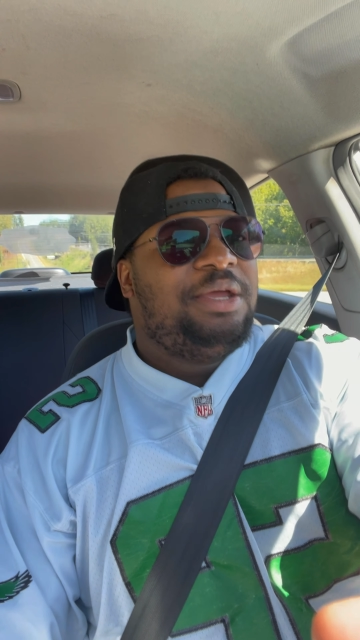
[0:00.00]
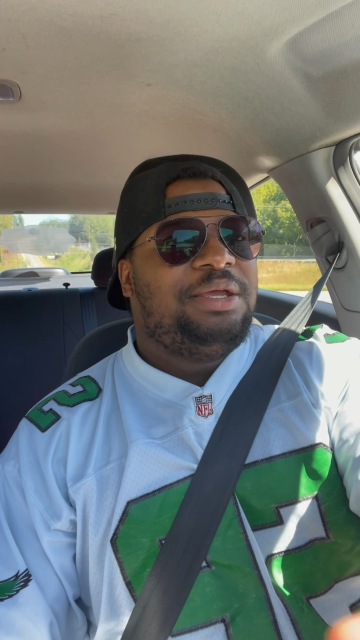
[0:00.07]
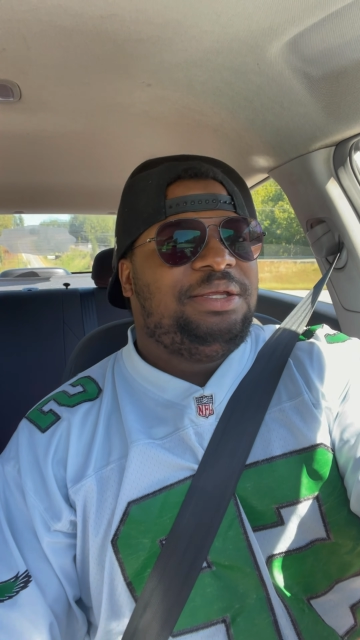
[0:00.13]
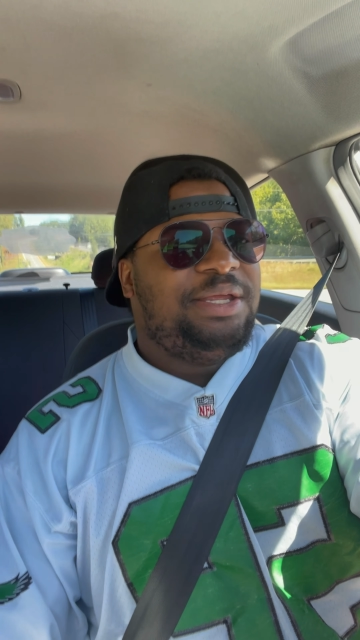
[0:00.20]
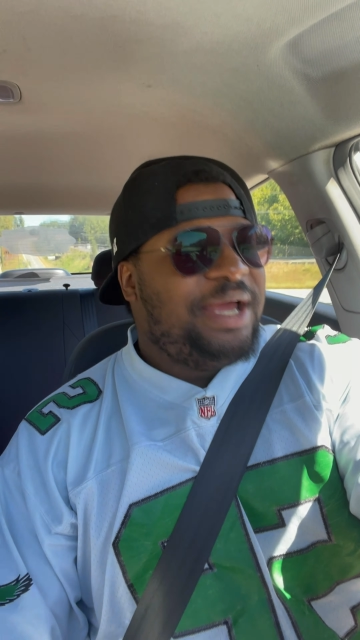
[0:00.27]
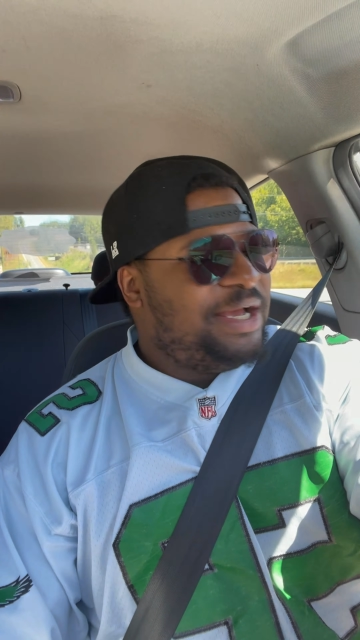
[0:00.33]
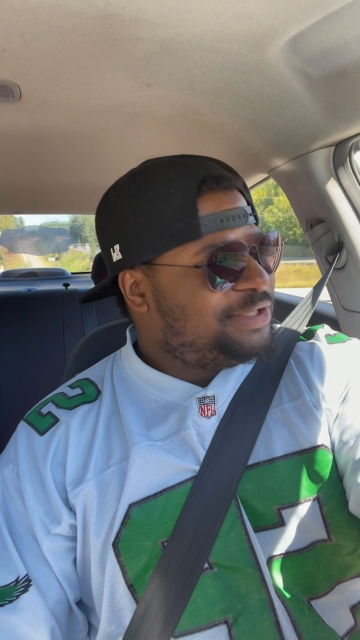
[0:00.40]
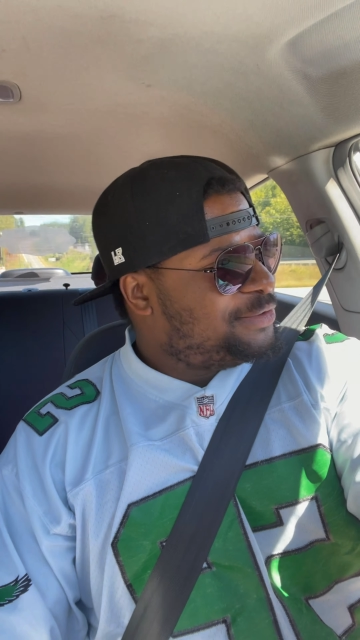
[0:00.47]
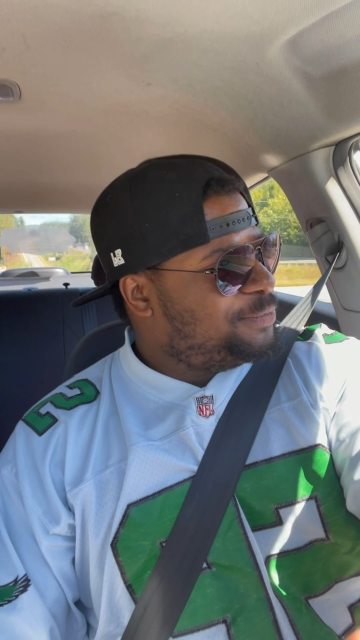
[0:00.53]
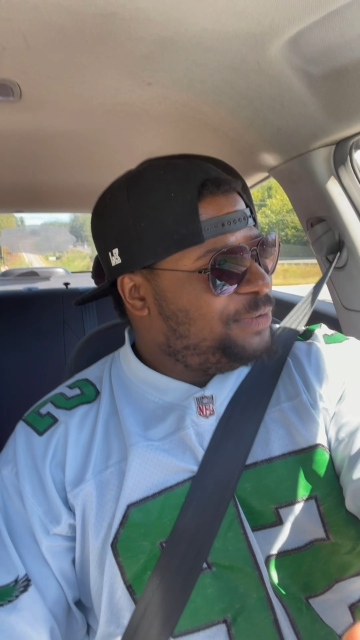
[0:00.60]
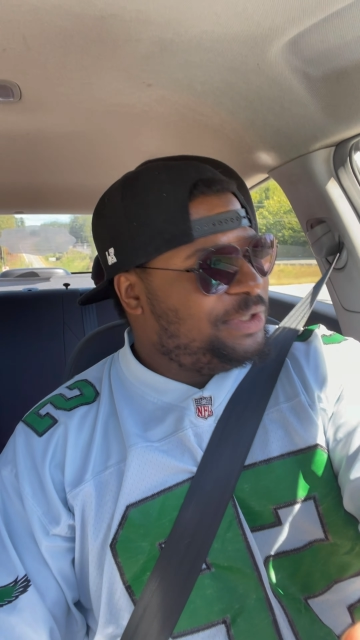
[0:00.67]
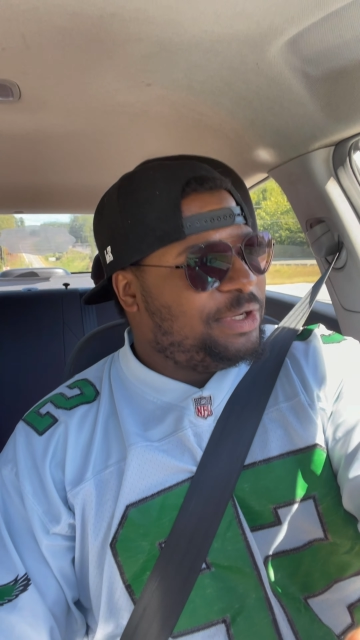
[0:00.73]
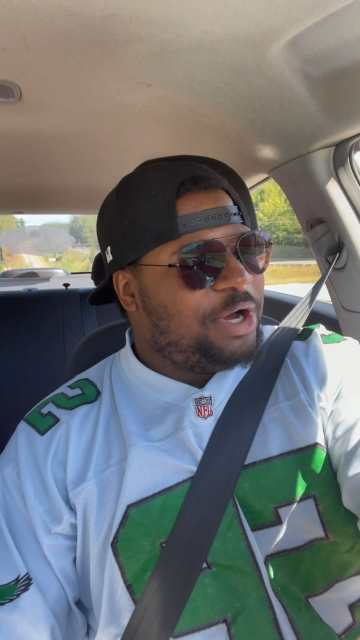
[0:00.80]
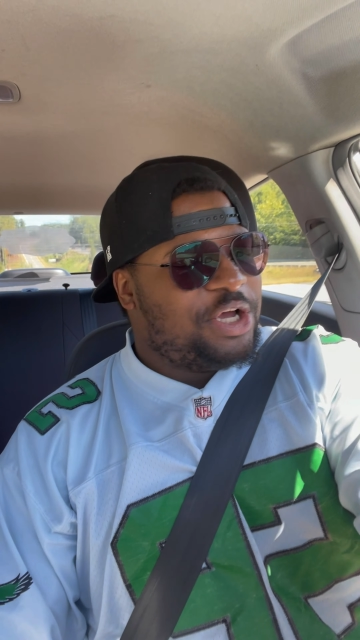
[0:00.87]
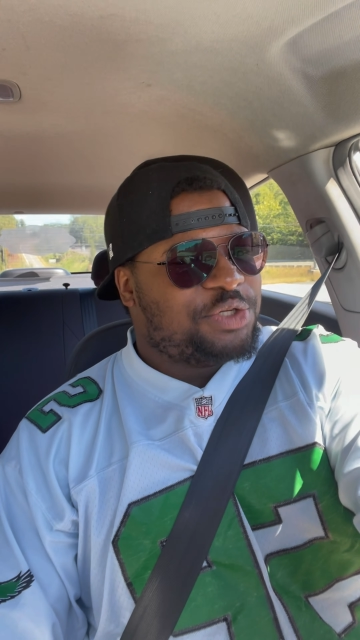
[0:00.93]
Yes, we
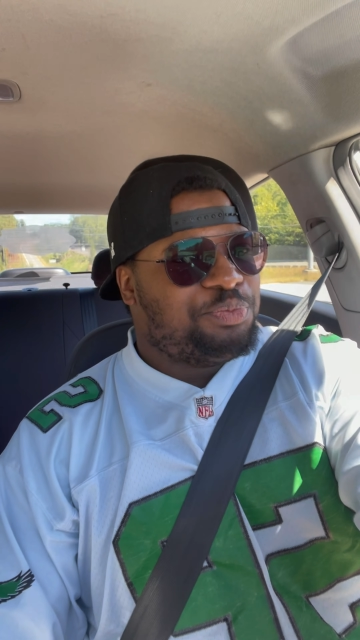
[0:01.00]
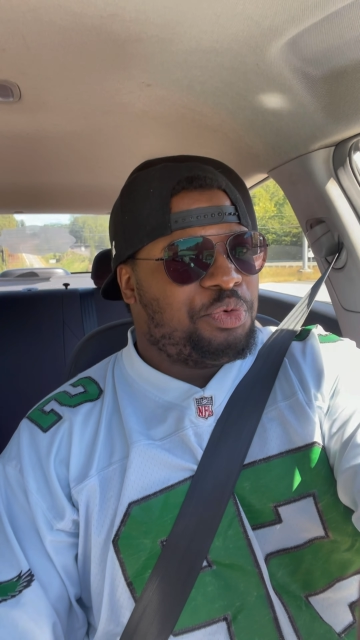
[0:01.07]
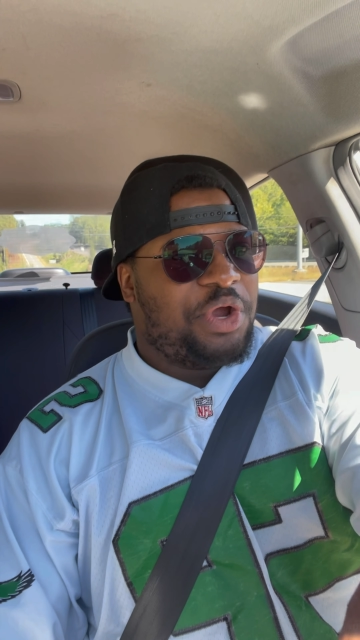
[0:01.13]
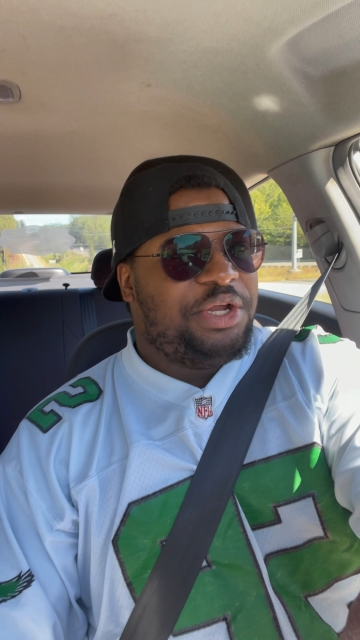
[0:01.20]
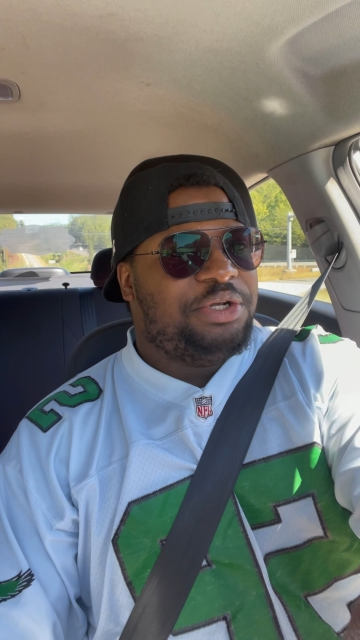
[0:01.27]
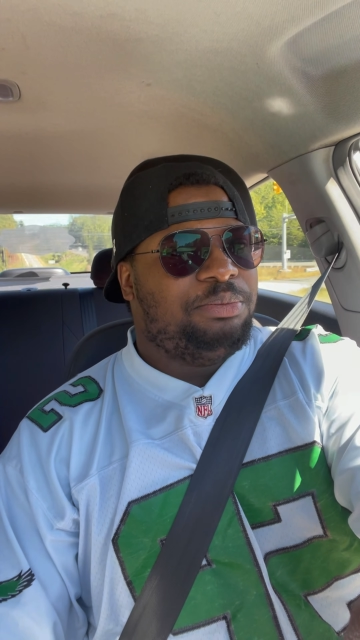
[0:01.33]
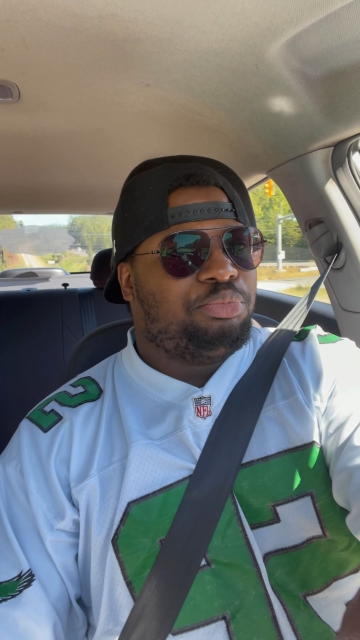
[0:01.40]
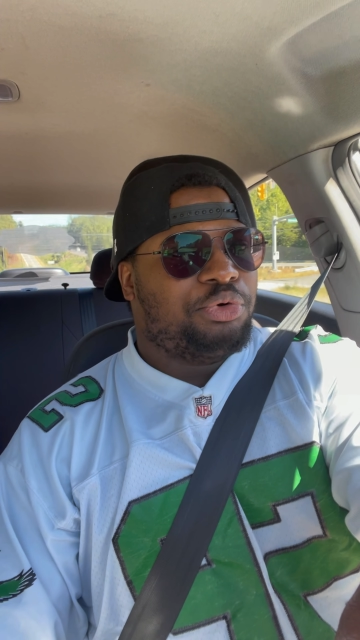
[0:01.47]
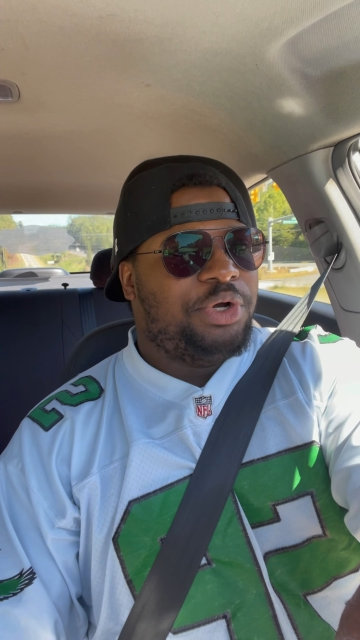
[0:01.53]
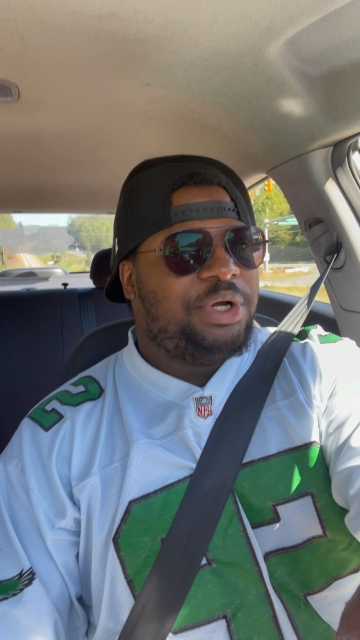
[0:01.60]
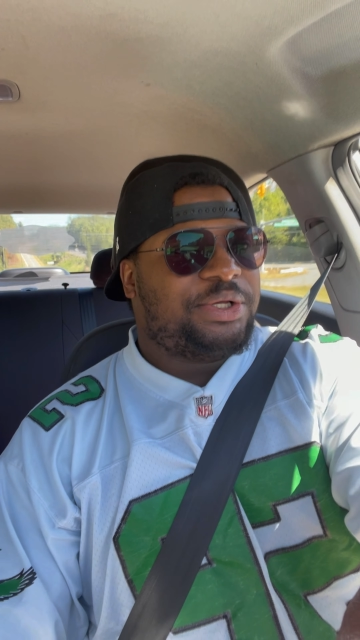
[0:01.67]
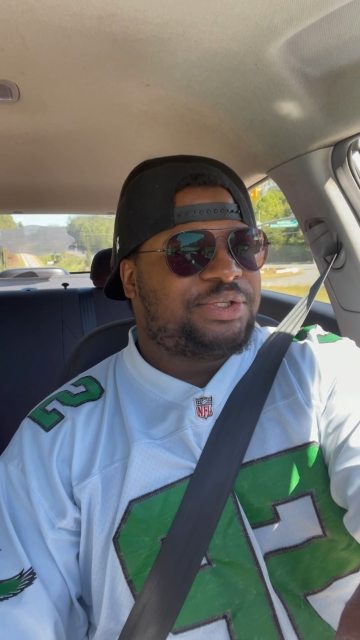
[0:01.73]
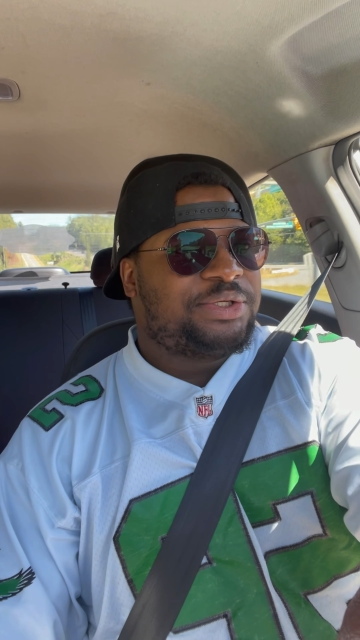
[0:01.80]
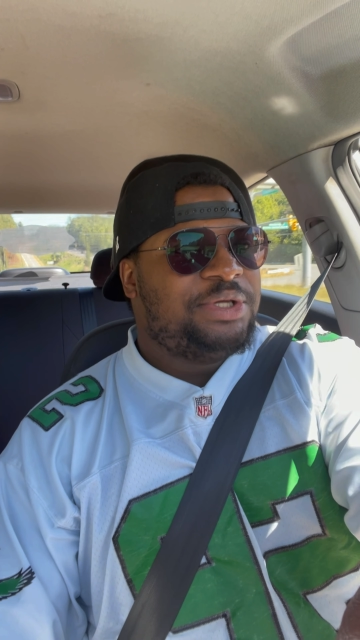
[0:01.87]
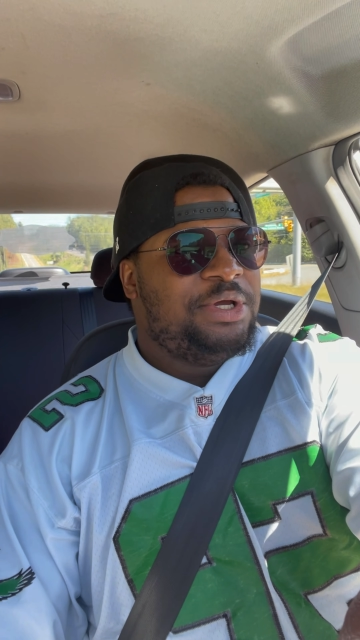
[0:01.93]
lost Brandon
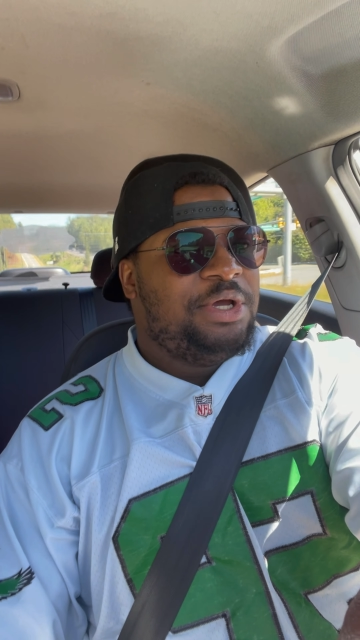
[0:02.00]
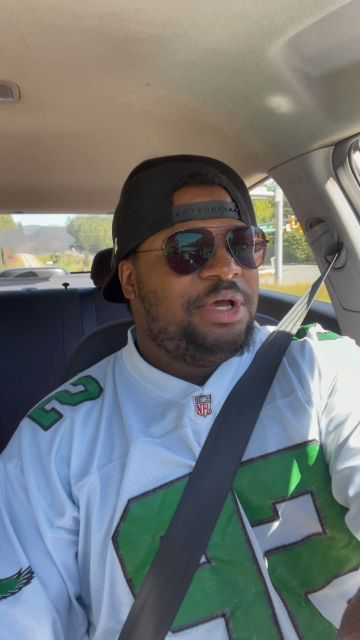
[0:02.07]
Brooks.